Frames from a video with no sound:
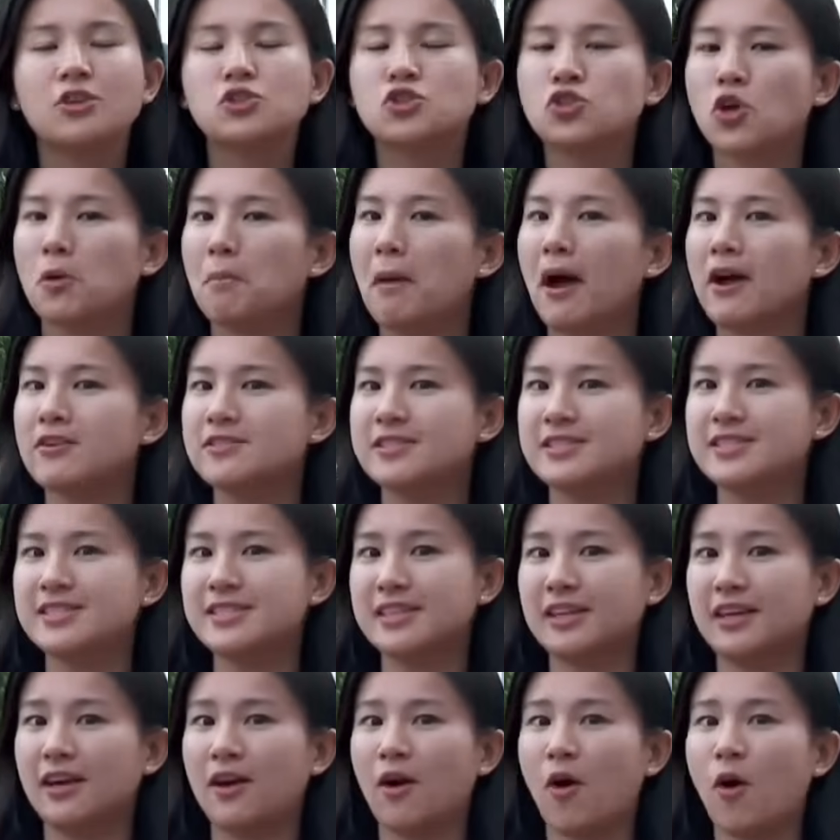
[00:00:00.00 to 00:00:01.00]
Shop
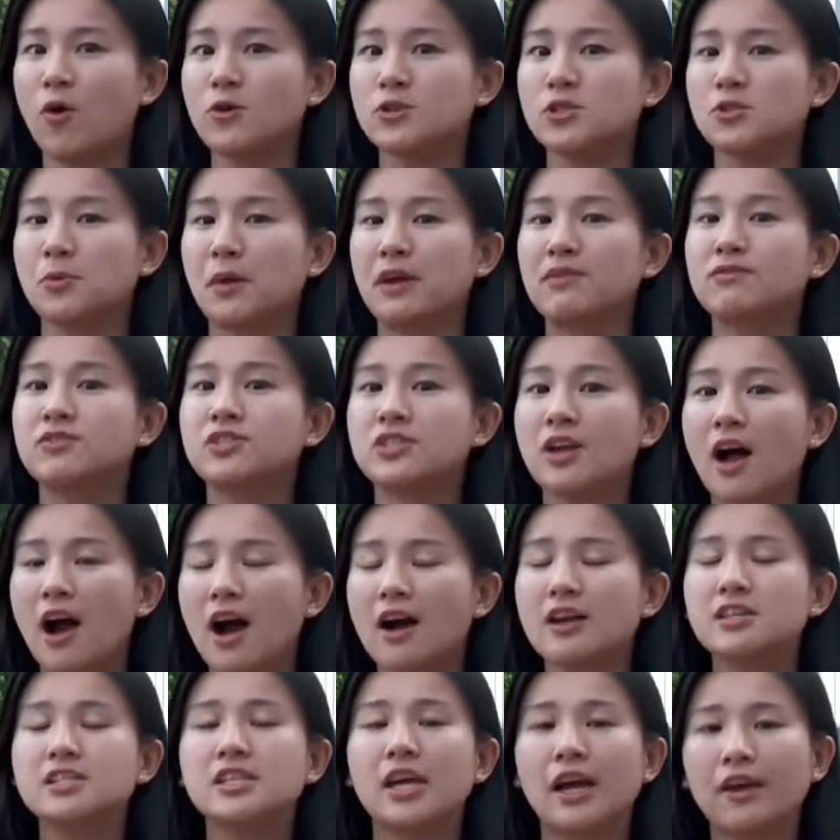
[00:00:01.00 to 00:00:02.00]
houses here also have
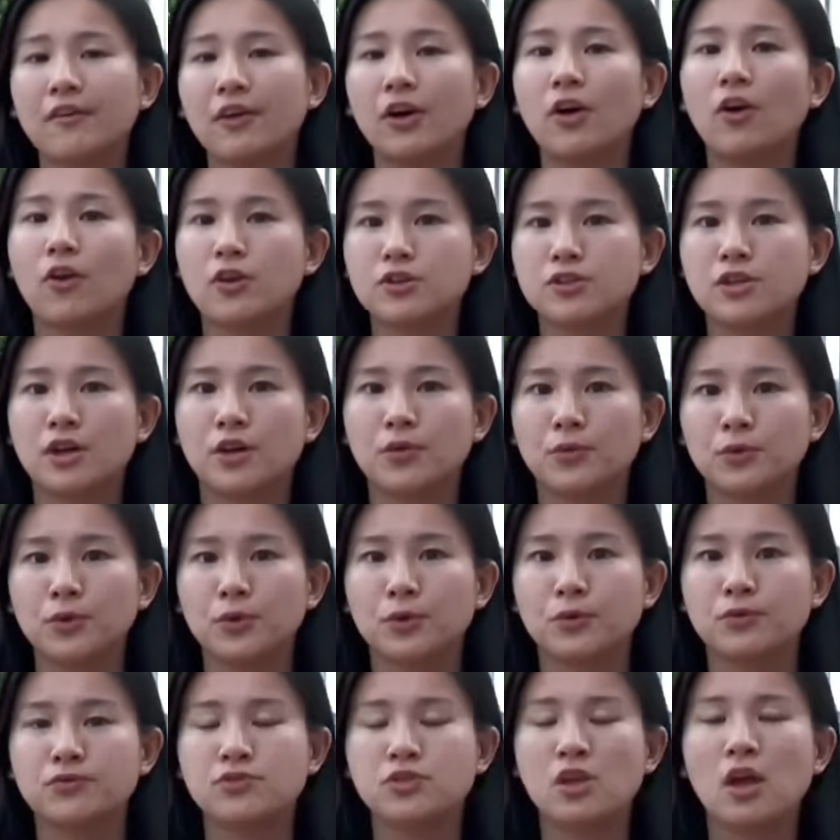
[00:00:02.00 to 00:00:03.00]
dark terracotta
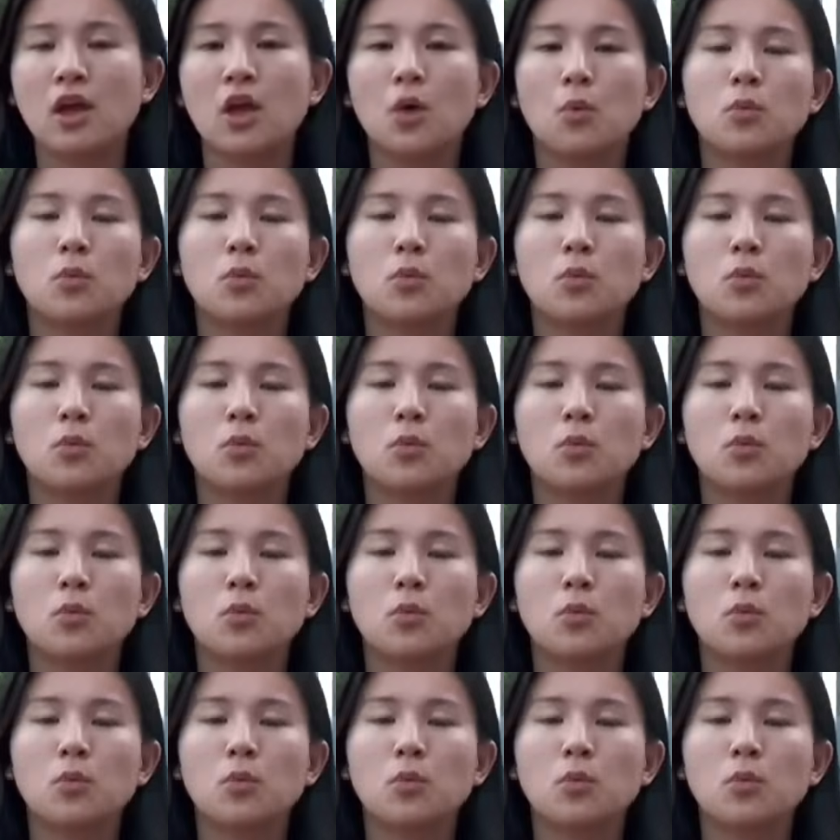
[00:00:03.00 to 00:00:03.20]
roofs,